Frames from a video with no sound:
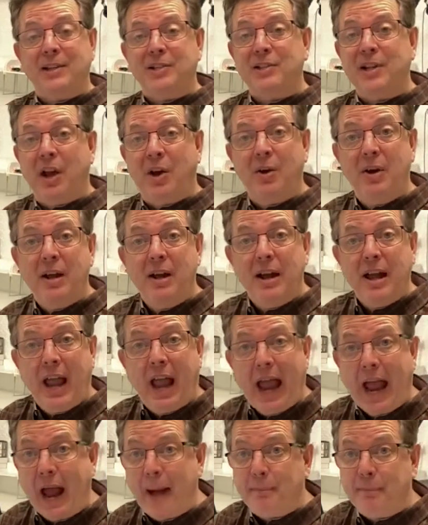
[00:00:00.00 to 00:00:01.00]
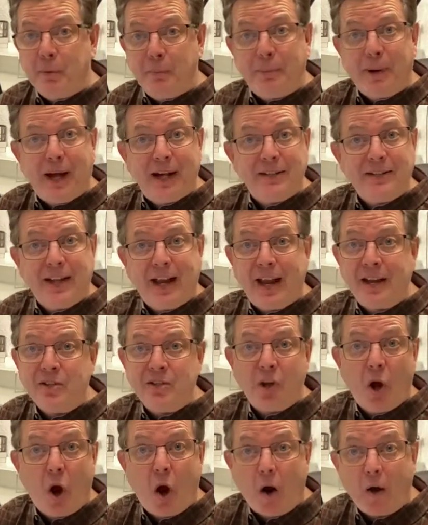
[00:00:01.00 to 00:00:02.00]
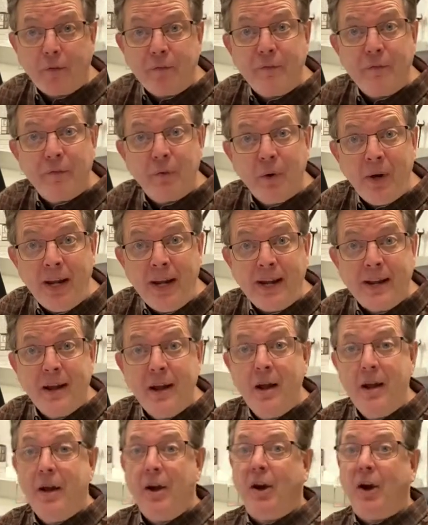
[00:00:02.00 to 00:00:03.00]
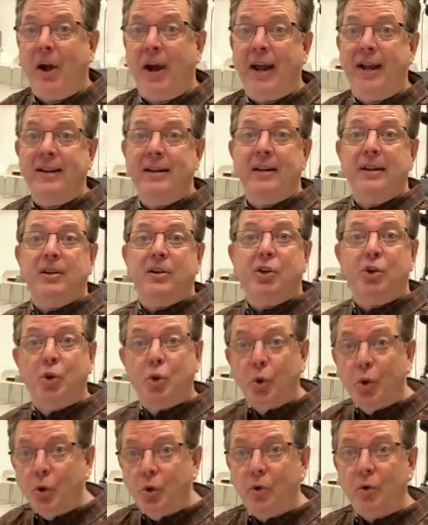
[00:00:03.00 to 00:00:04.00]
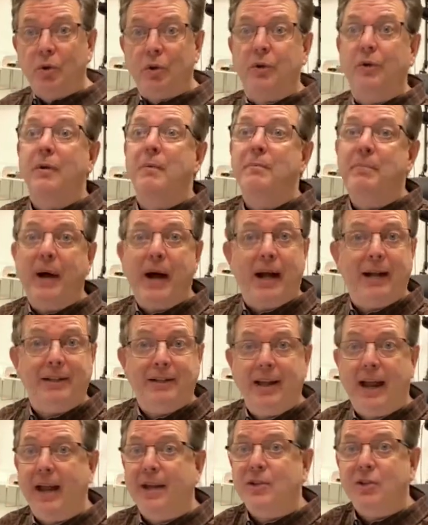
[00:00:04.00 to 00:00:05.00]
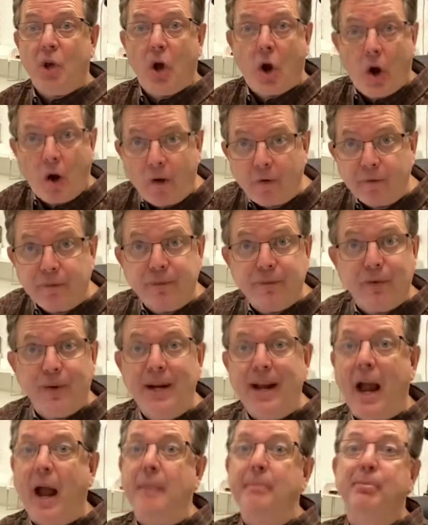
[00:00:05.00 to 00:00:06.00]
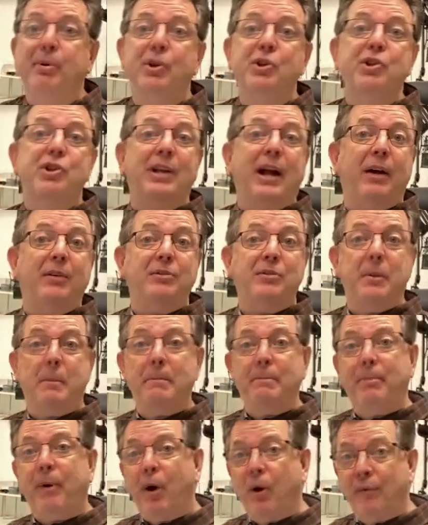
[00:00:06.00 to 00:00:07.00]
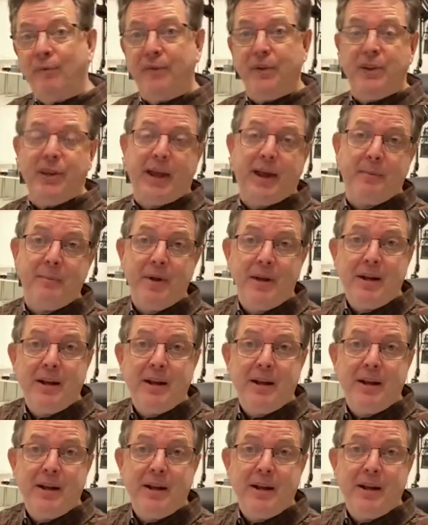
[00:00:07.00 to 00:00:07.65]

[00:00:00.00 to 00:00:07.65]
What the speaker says: Now, Apple Podcasts are free, all right? Google Podcasts are free. I push it out to both of them.